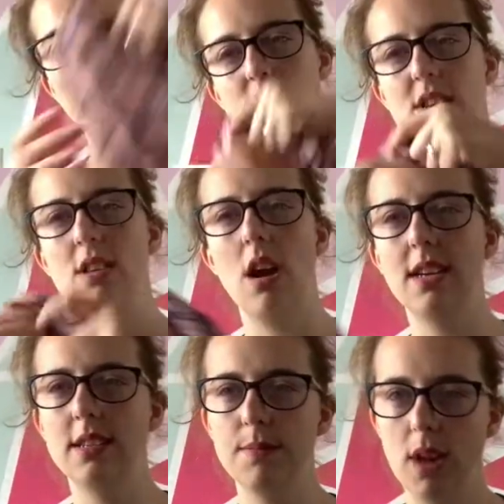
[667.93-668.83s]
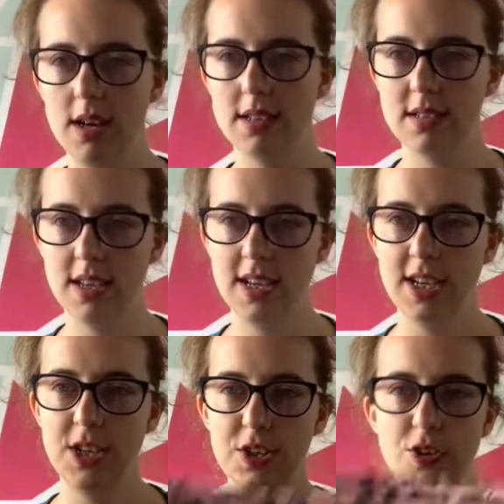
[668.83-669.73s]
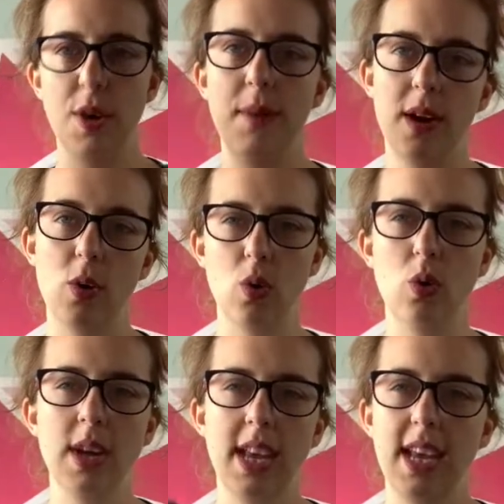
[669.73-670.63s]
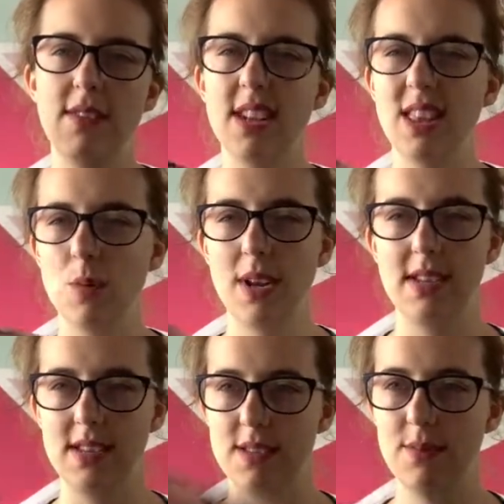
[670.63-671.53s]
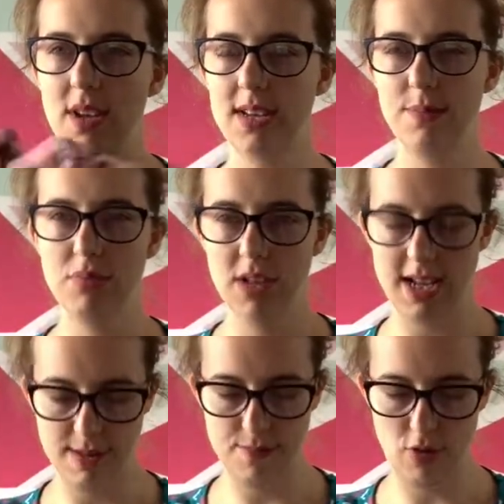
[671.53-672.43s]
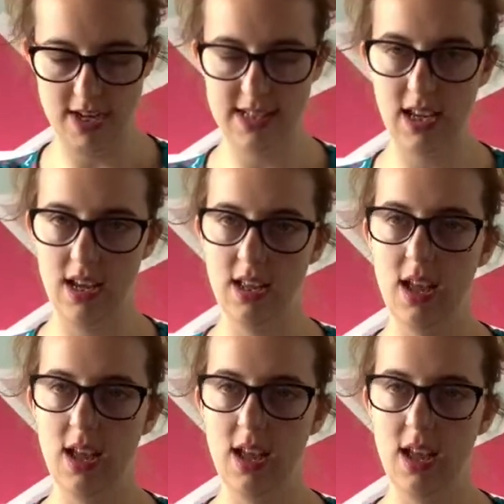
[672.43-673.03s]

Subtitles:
just nice, some nice summer or even in the winter, some nice slightly brighter